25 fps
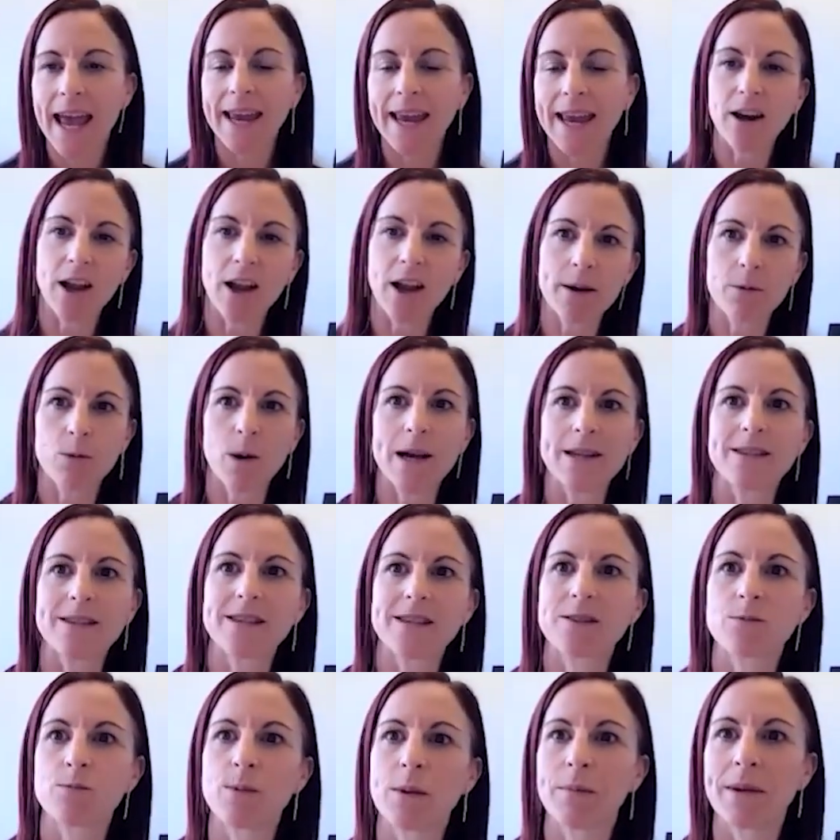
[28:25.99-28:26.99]
And likewise,
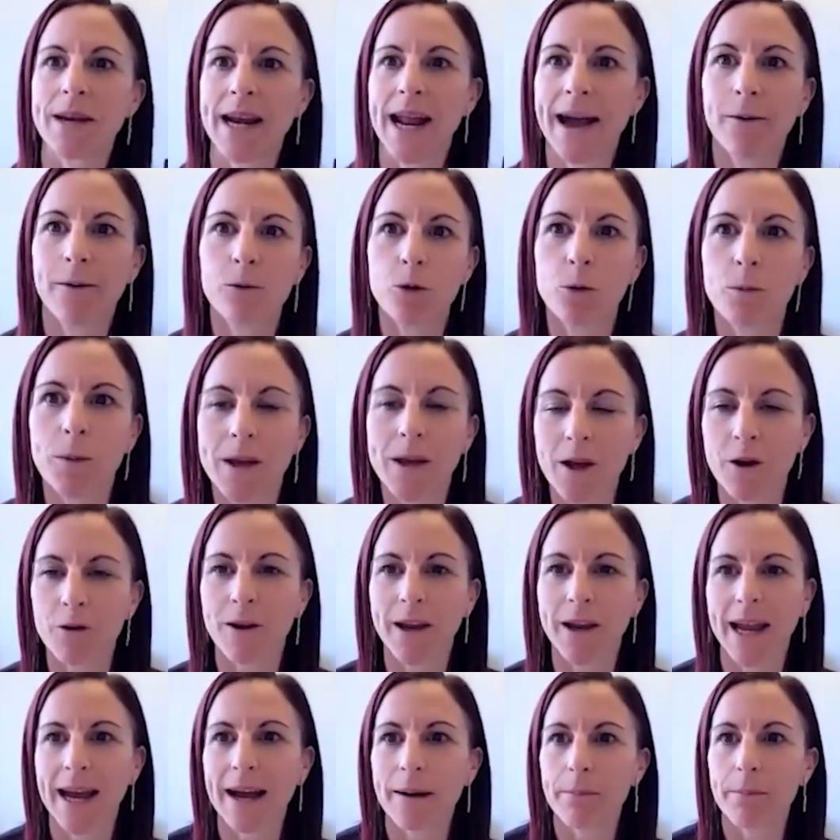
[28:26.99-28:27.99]
this webinar will be
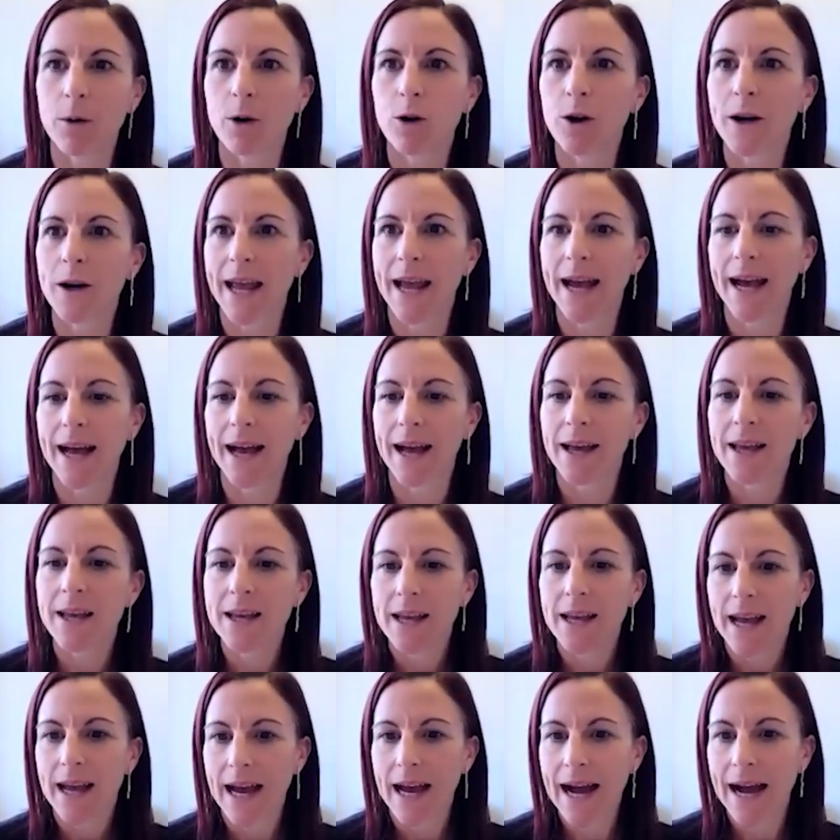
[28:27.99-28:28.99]
going up on our
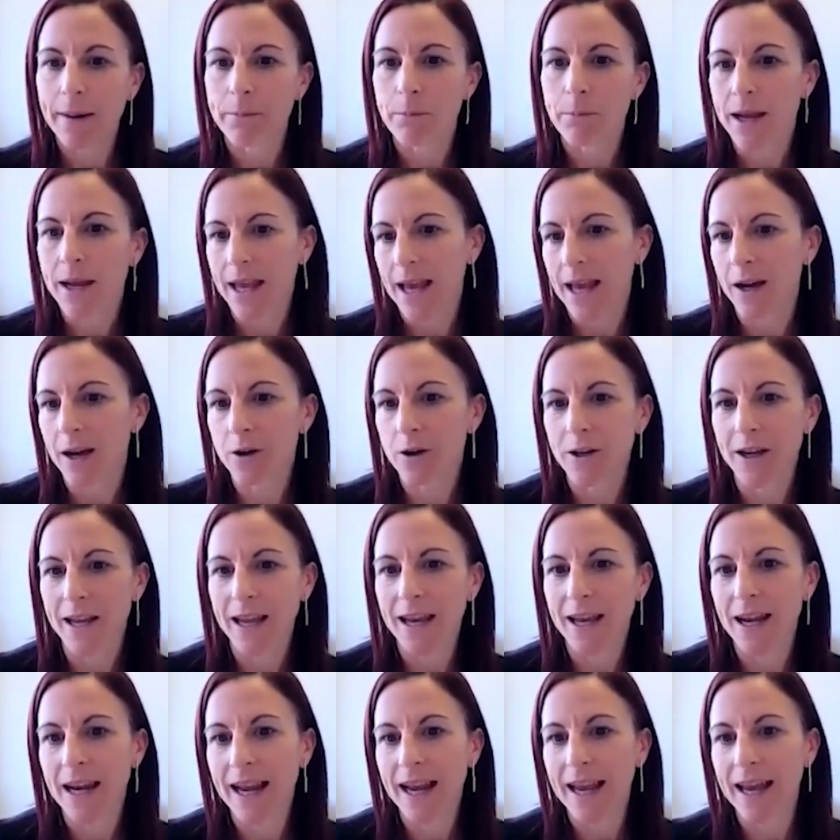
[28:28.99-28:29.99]

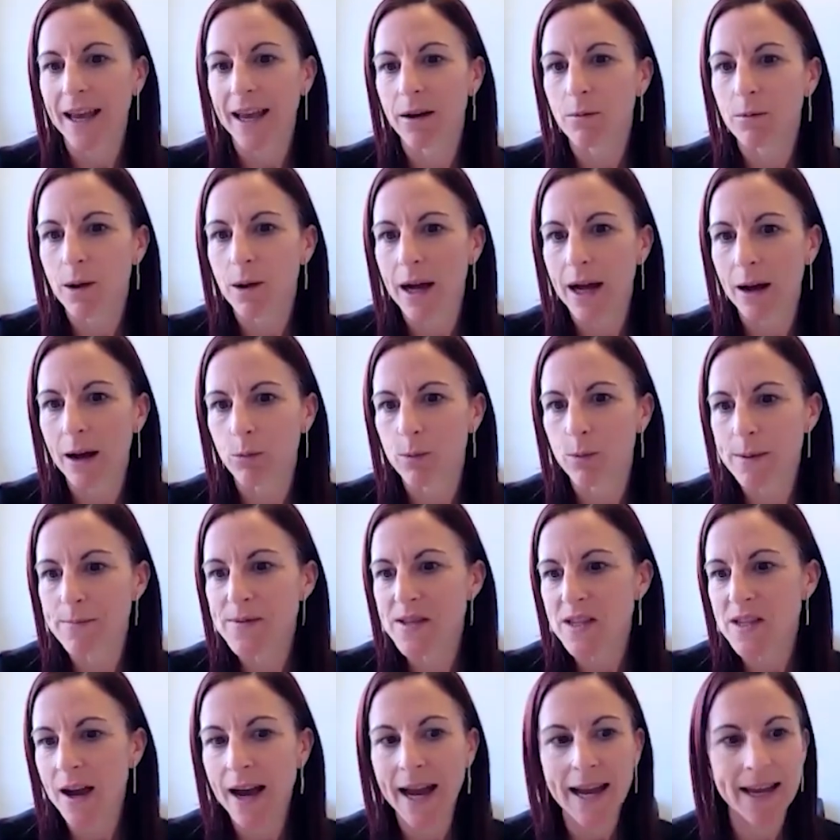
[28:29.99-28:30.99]
Hiringa
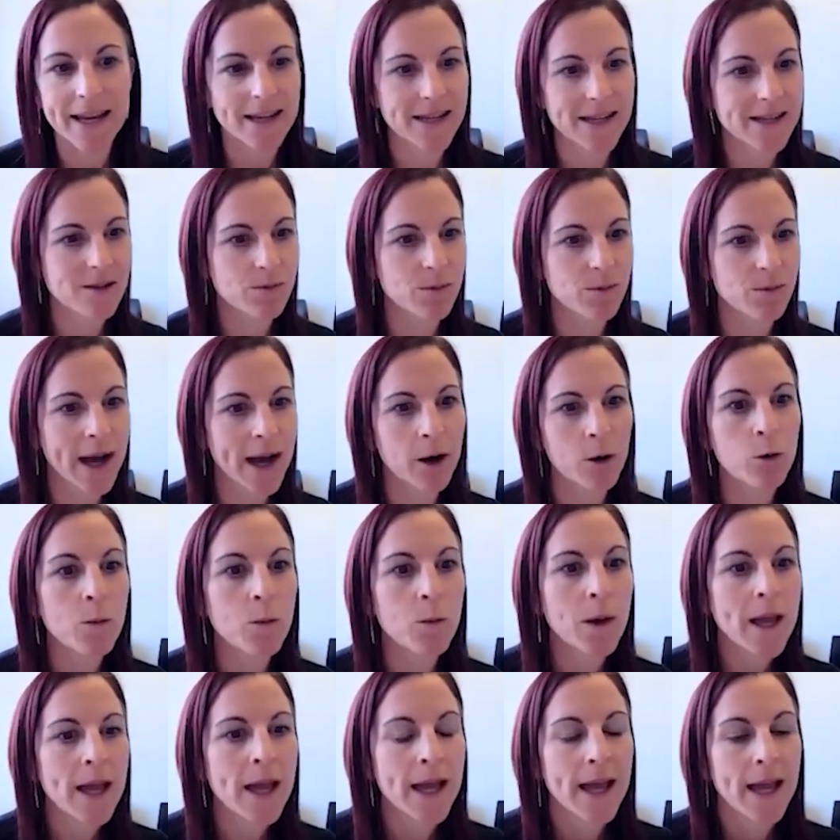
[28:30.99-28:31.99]
website as
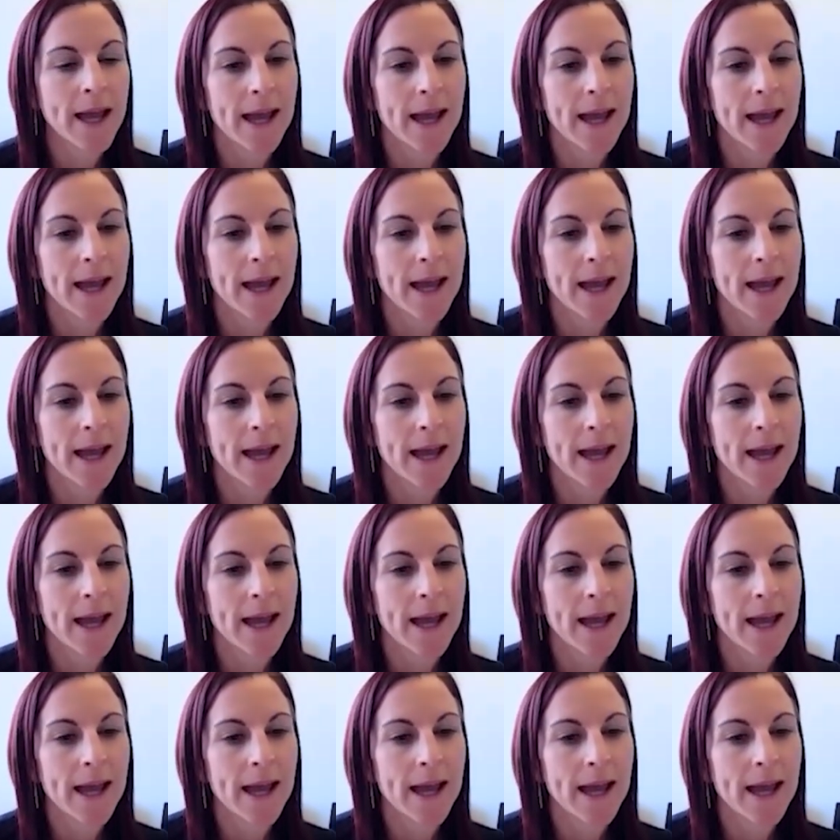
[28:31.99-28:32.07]
well.